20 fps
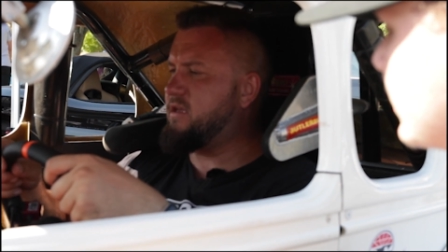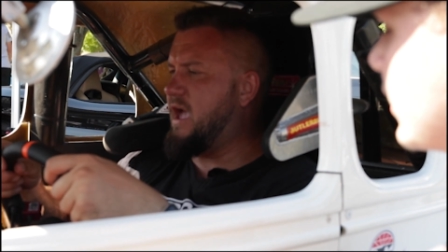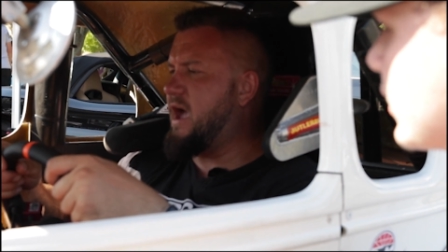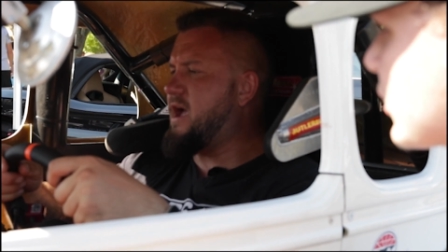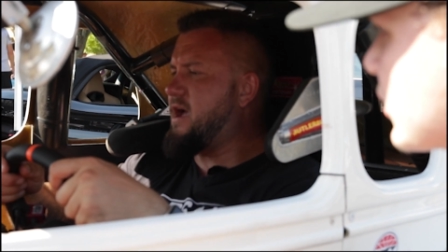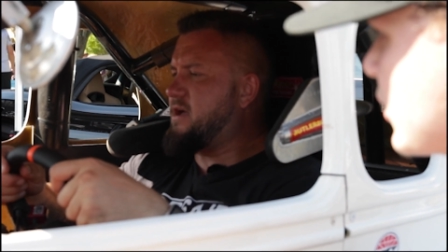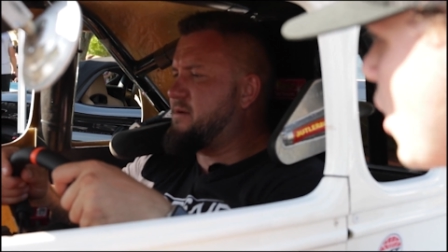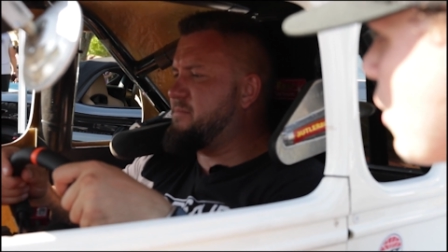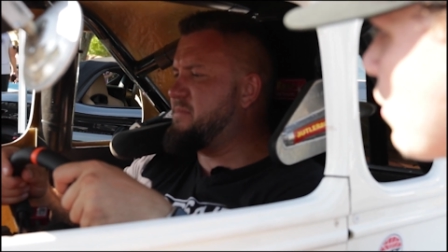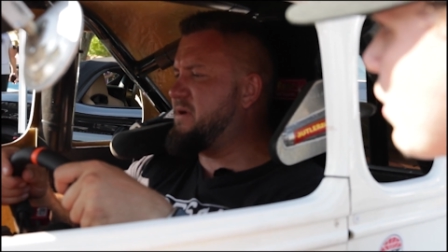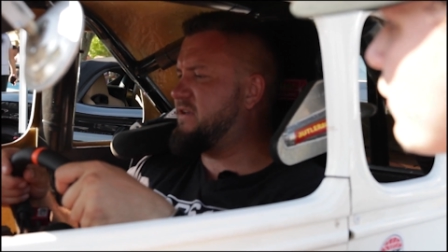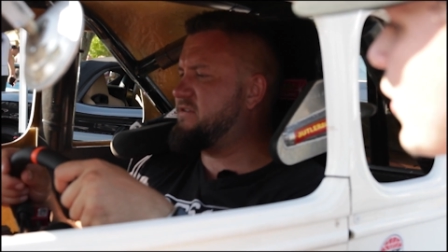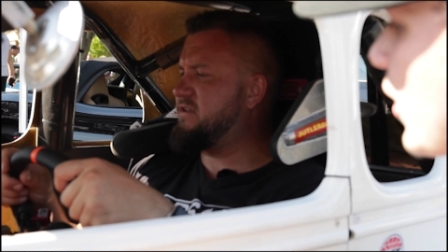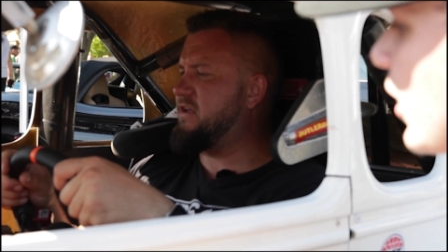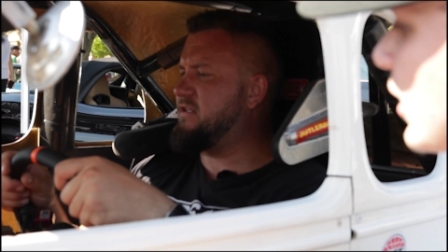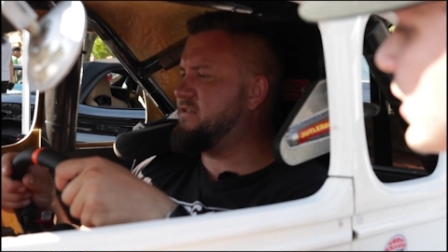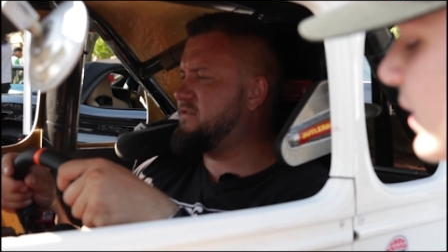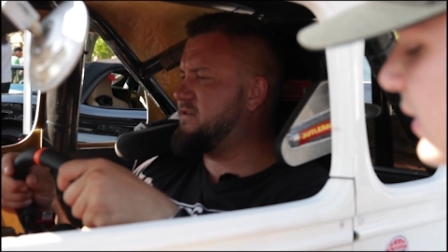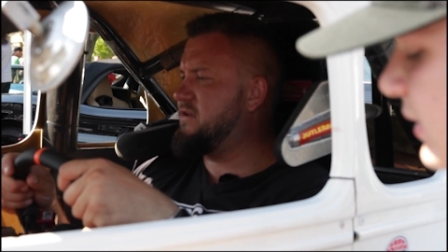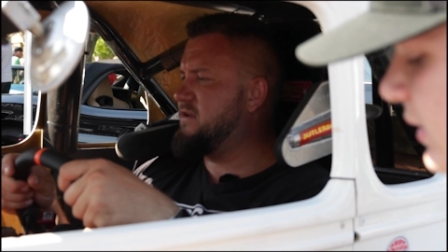yeah. There's no
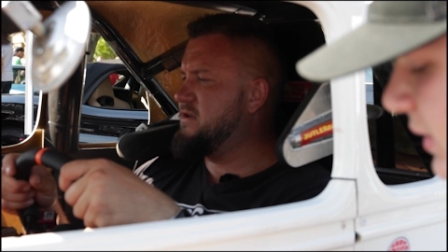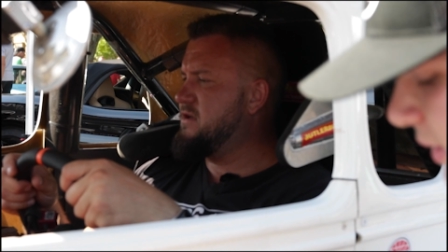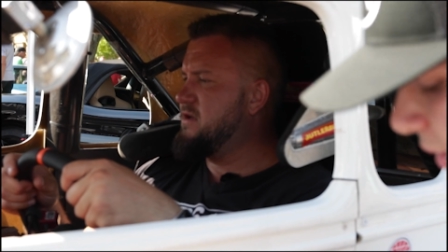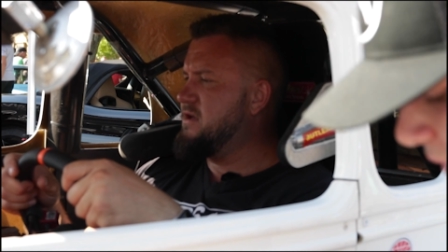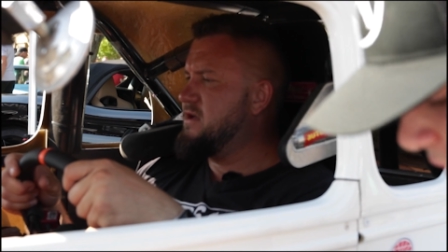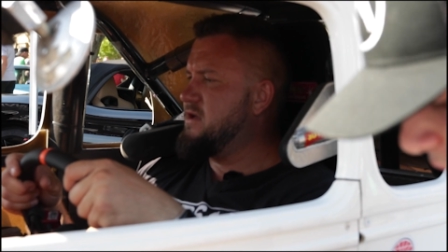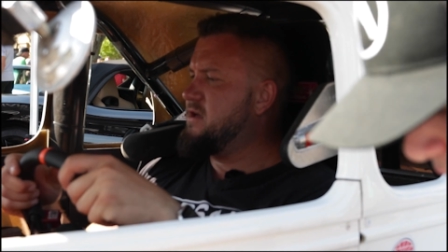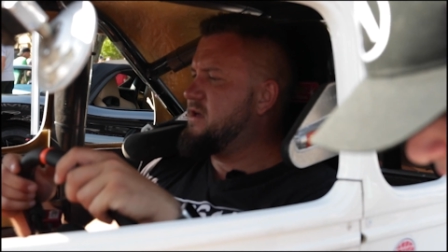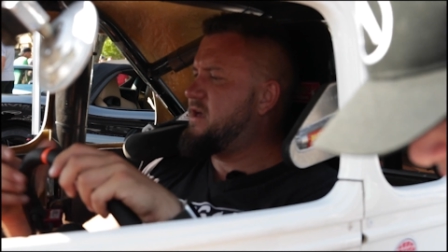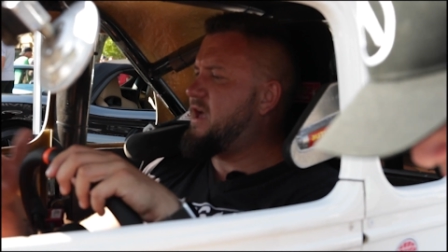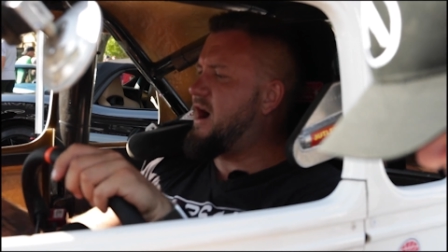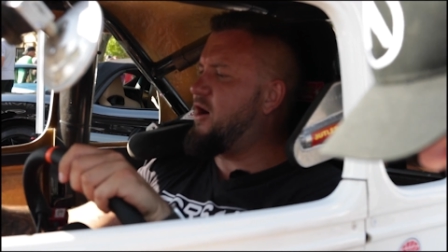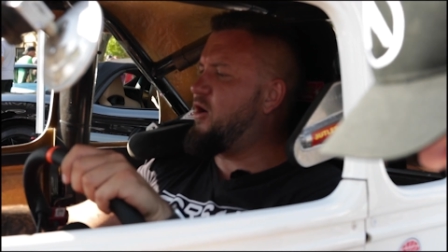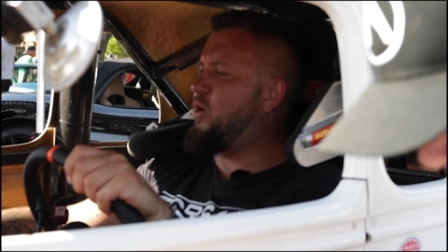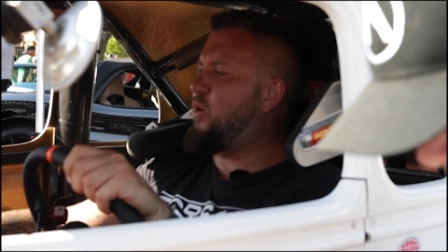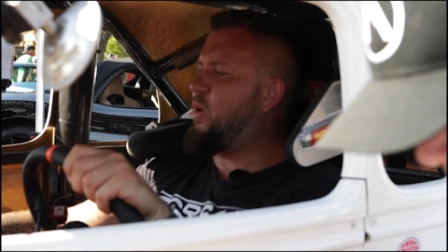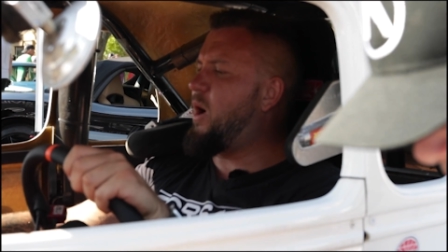reverse. Sense. Yeah. Oh,